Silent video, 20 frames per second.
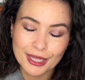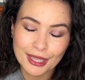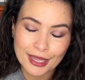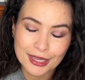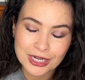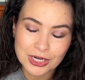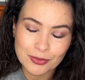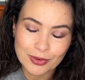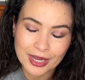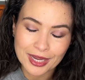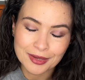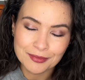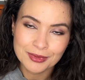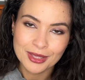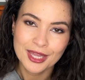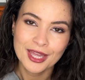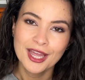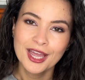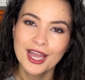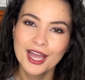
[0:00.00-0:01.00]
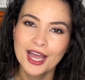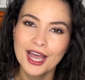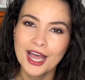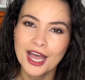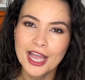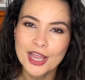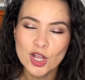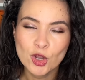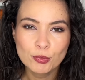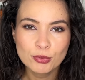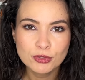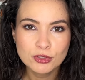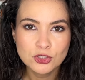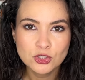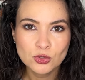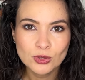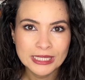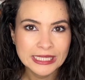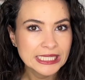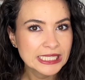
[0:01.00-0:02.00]
Anyway, I hope you
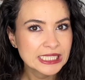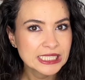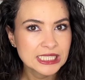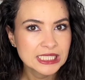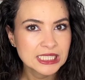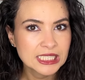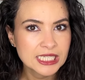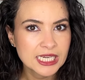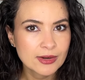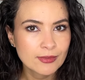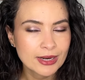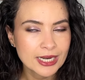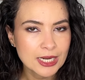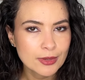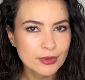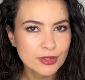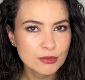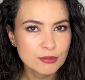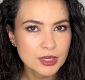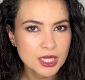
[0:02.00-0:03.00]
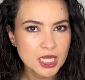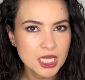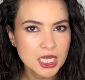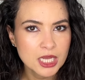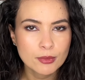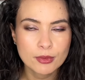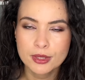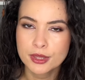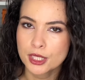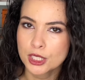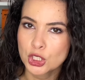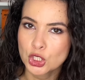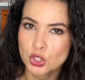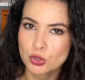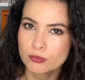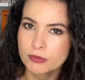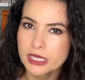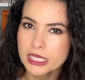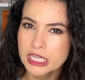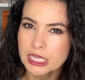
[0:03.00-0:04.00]
enjoyed this Get Ready With Me with
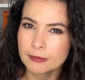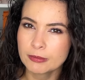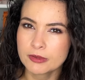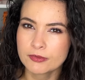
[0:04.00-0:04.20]
new makeup.